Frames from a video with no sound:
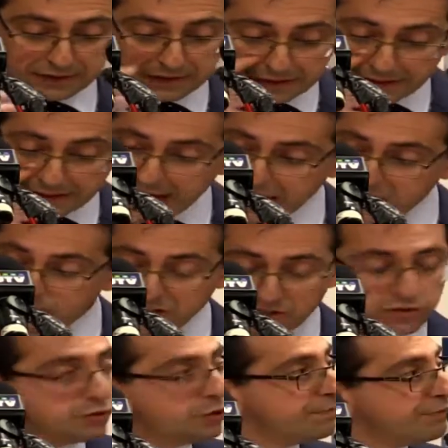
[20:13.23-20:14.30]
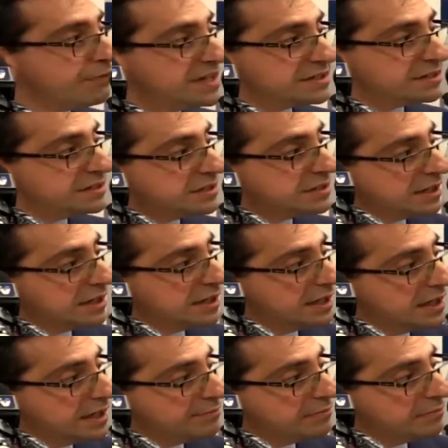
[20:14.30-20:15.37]
as we saw, Preston
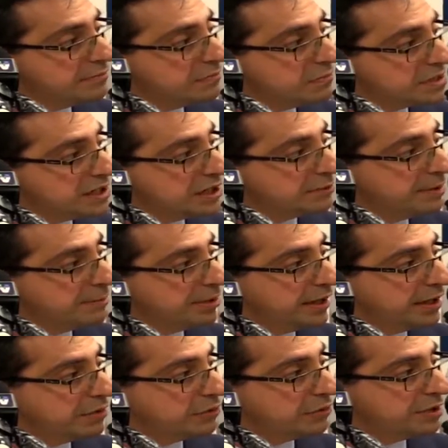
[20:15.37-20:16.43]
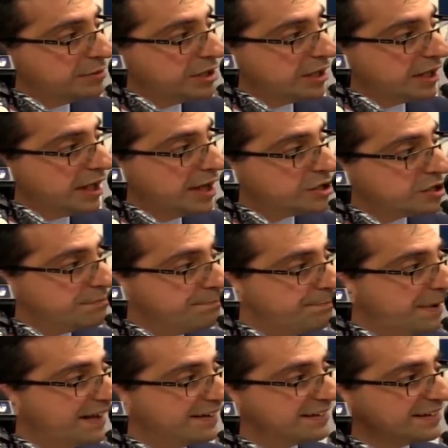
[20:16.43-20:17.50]
was held to be political communication, but
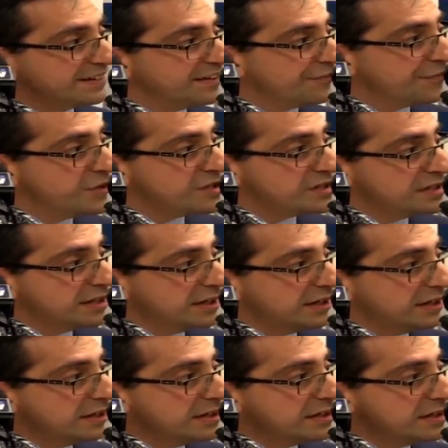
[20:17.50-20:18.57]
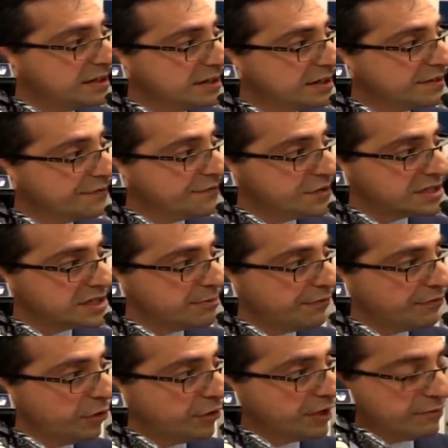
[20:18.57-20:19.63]
the first limb of
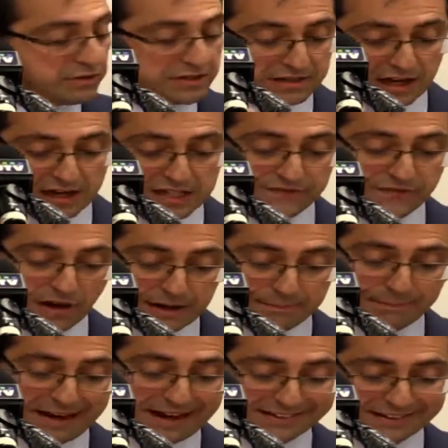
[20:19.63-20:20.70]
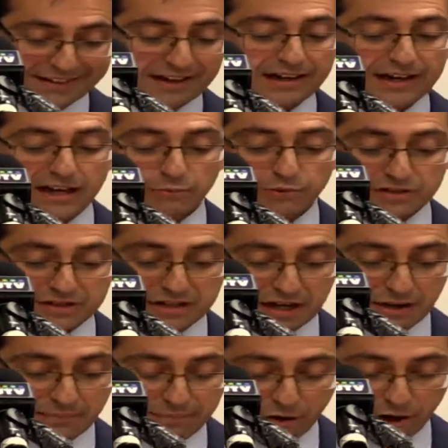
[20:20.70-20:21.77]
Longy was satisfied, but it was
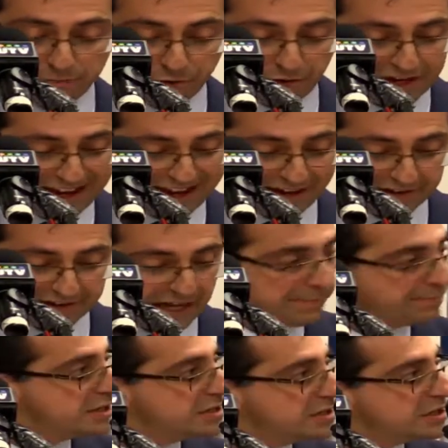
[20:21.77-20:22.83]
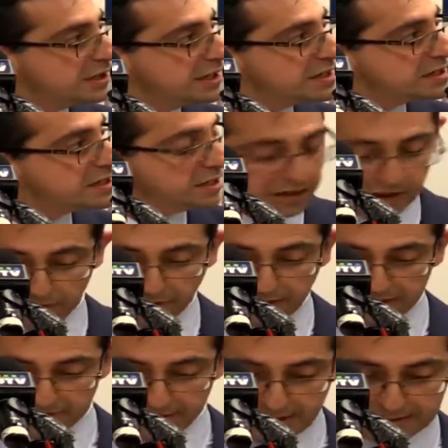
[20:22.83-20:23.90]
appropriate and adapted. So let's look at
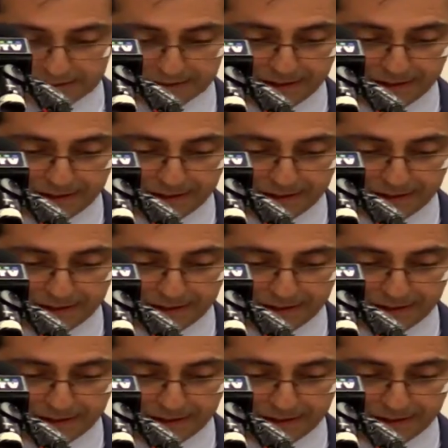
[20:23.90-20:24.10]
this.